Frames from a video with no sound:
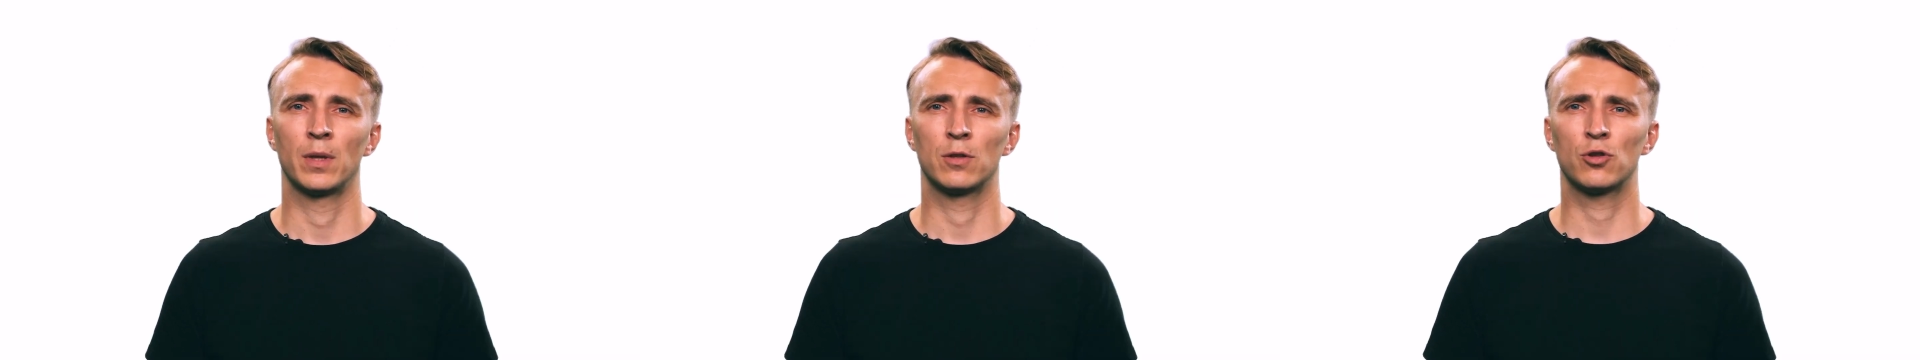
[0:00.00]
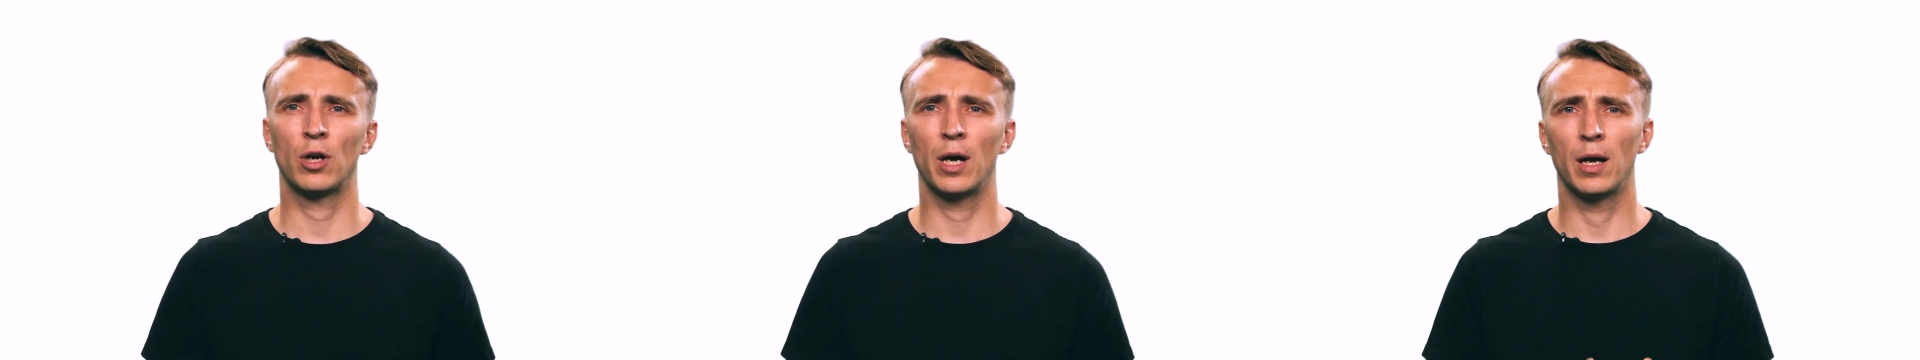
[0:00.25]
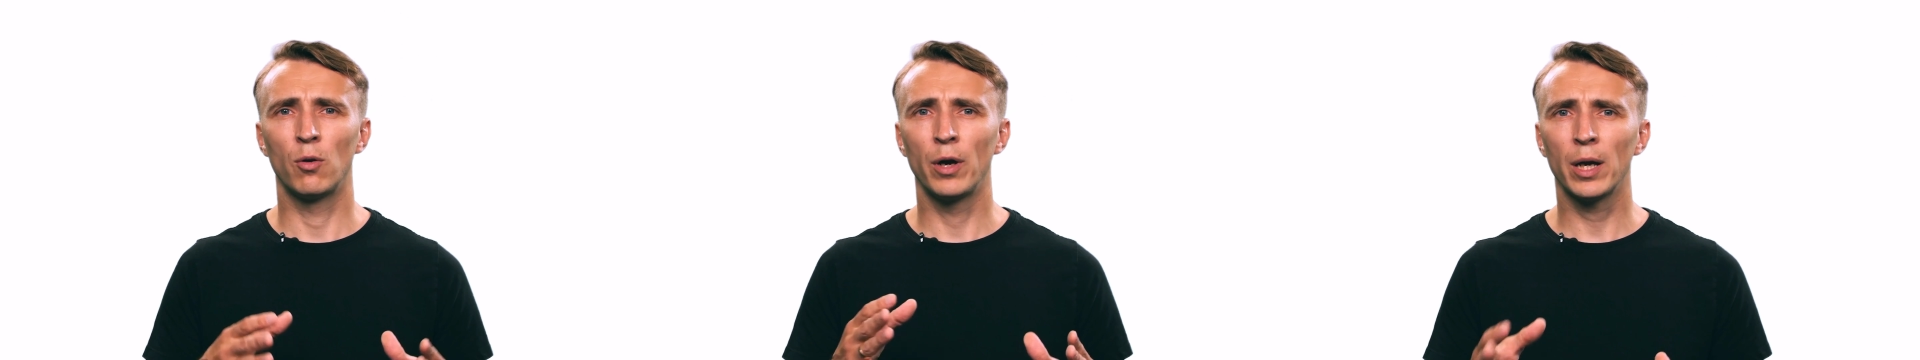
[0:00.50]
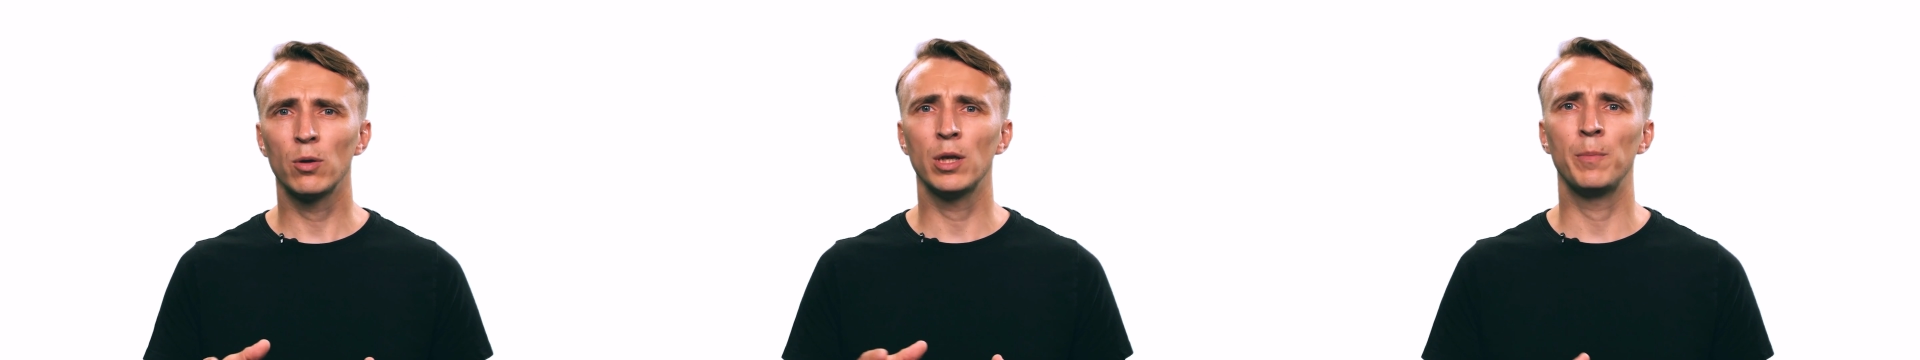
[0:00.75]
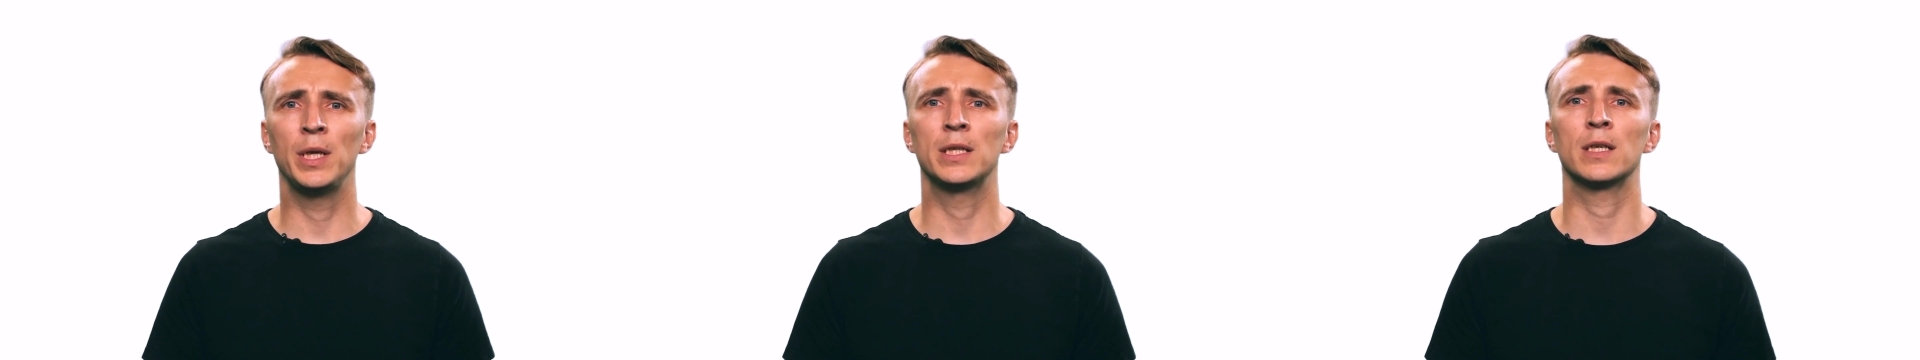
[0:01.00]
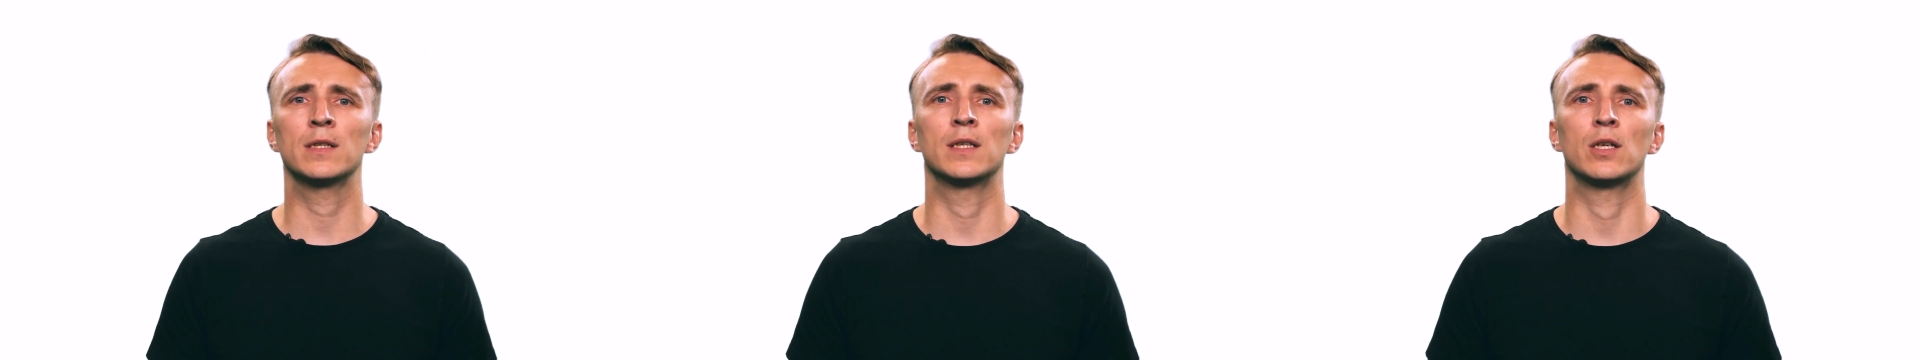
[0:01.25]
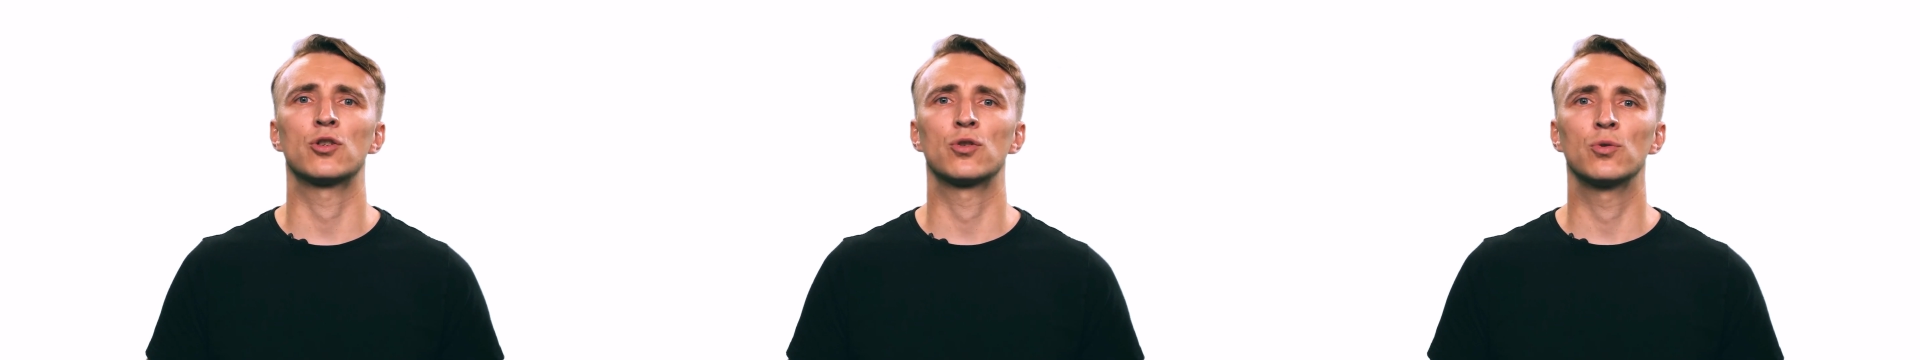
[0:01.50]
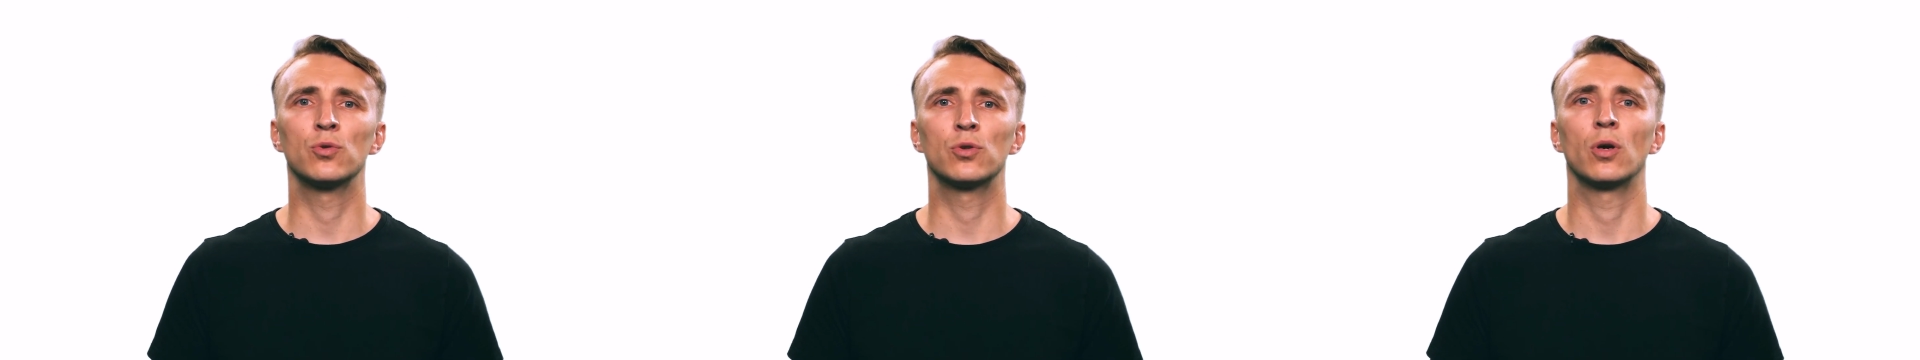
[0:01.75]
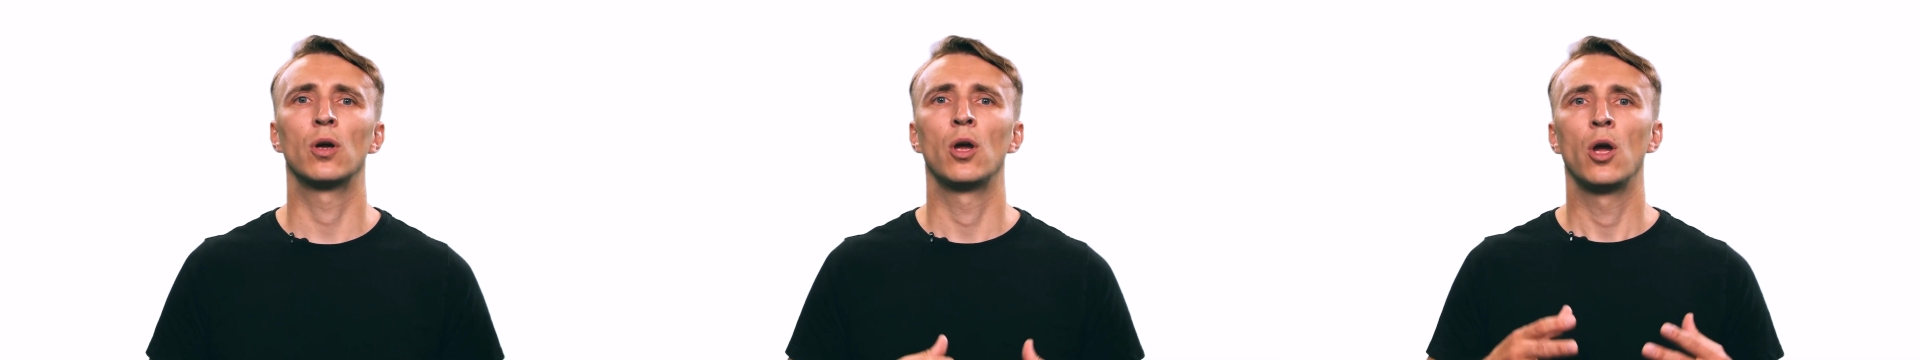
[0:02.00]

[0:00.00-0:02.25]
There are regular meetings that should